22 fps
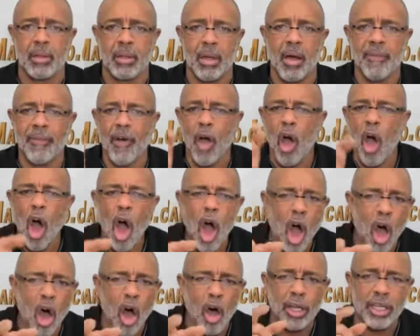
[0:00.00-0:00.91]
of
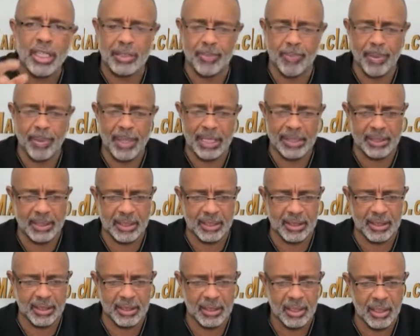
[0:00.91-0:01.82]
all his
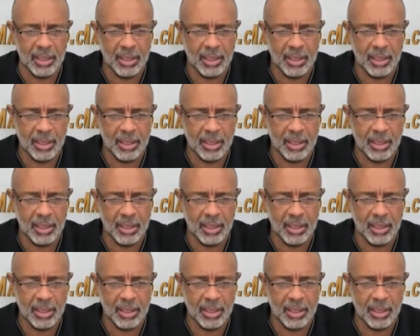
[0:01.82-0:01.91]
blessings.